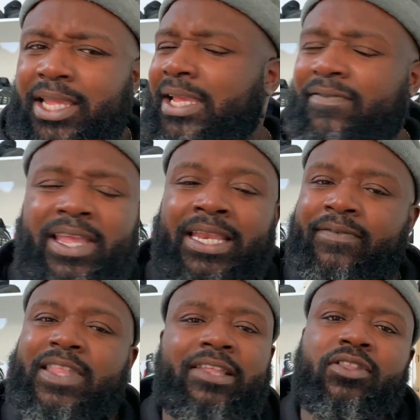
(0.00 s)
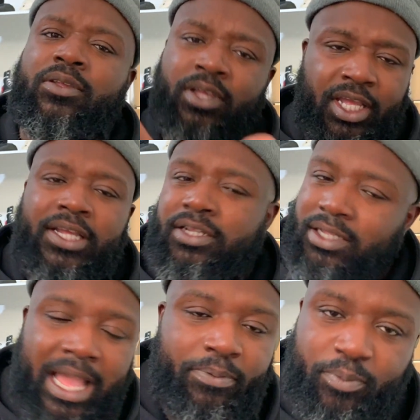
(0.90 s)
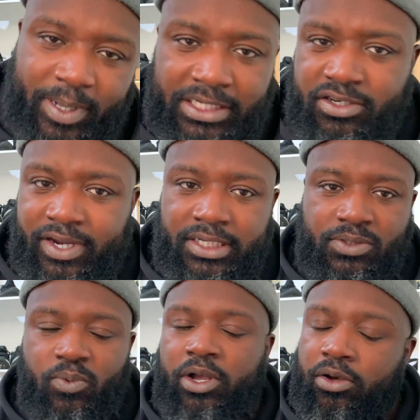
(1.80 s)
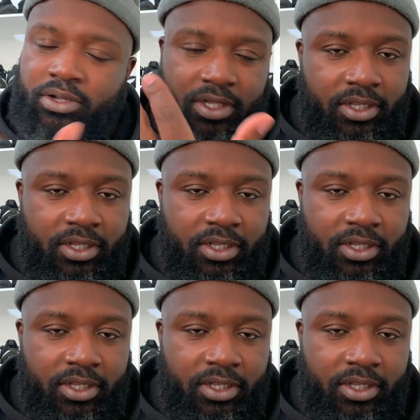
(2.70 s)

If they do, Apple Pay is great as well.